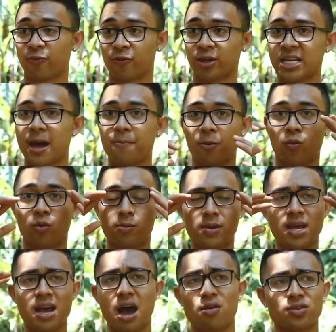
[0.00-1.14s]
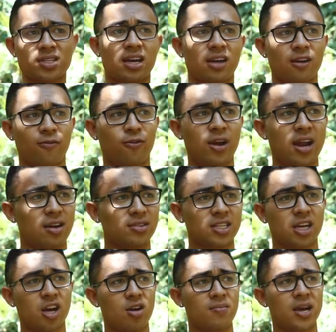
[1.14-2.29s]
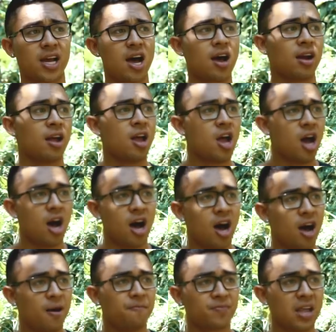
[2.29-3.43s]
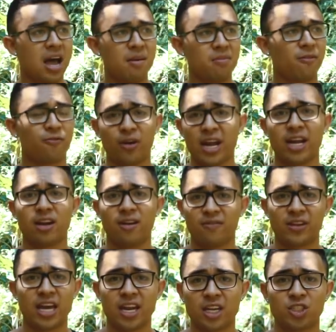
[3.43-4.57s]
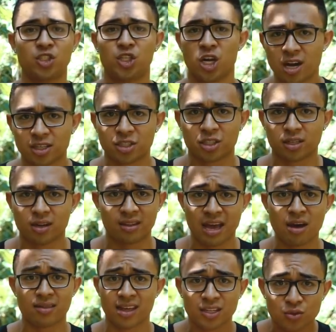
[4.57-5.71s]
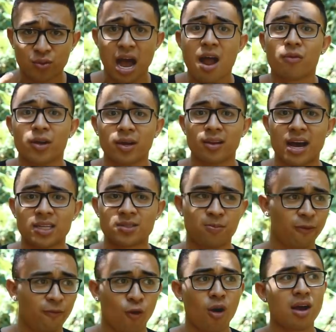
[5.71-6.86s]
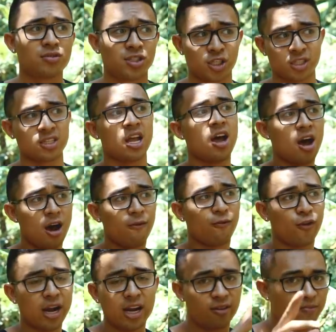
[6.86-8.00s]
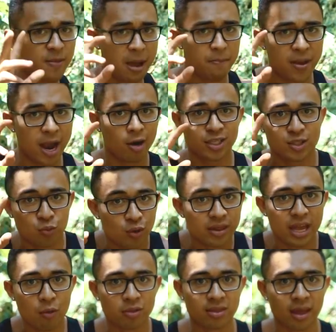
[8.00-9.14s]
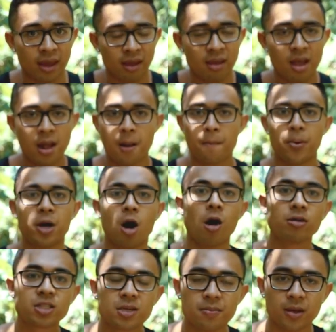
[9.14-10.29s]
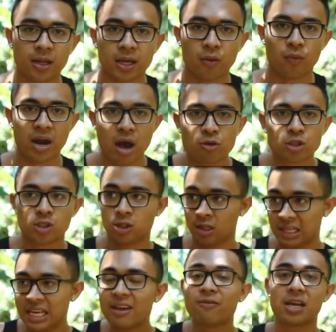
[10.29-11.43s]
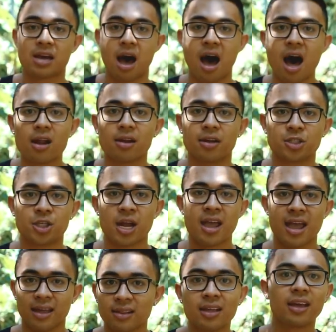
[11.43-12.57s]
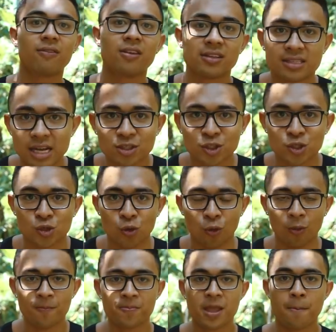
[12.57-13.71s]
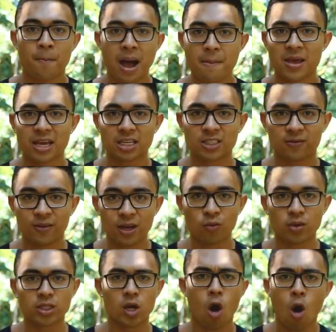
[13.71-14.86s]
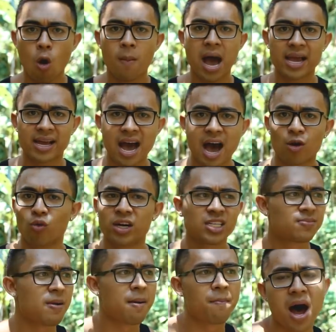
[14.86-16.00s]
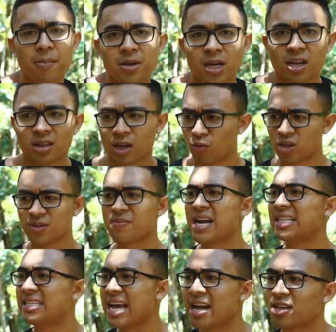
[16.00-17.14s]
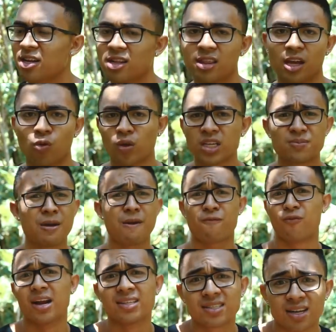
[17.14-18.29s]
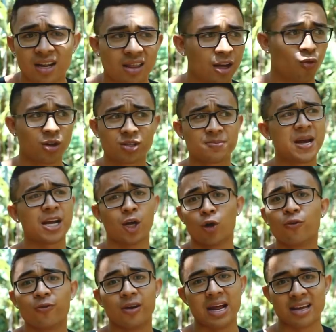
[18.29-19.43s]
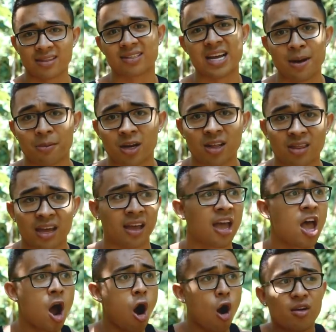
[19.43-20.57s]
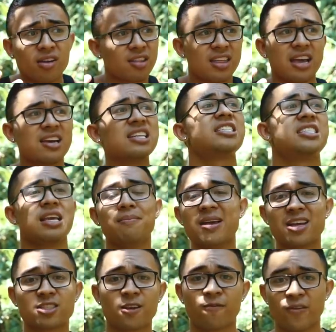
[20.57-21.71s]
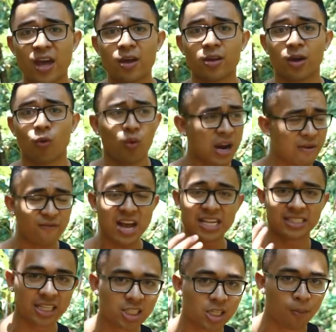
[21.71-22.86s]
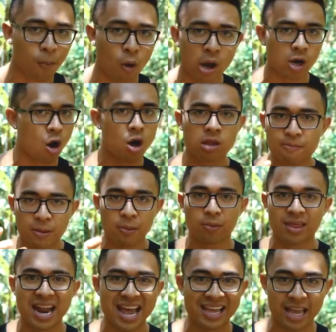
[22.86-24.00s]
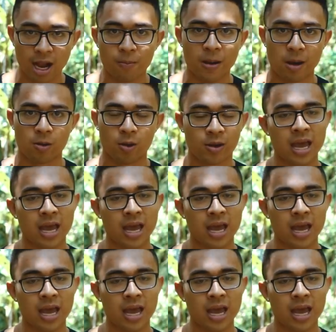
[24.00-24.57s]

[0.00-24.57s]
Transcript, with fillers: So for example, with me, I was like afraid. I was like, oh my God, um, I'm afraid of getting judged. That, that's what I realized. Before I was just afraid of my parents and what they would think. But ultimately, when I was leaving college and leaving dental school, my biggest fear was, oh my God, what is my mom gonna think? What is my dad gonna think? What is my friends gonna think? What is my girlfriend at the time gonna think? Are they gonna see me as a failure? What if I disappoint all the people that I care about?